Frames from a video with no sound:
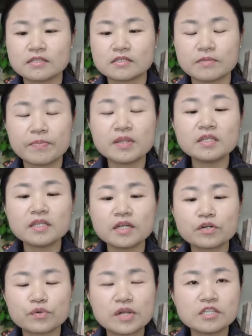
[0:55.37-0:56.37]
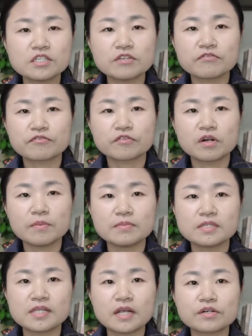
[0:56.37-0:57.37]
the bending range
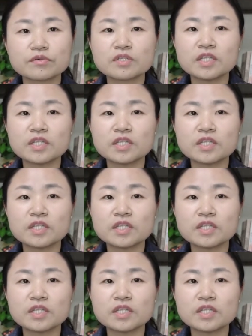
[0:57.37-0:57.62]
from 0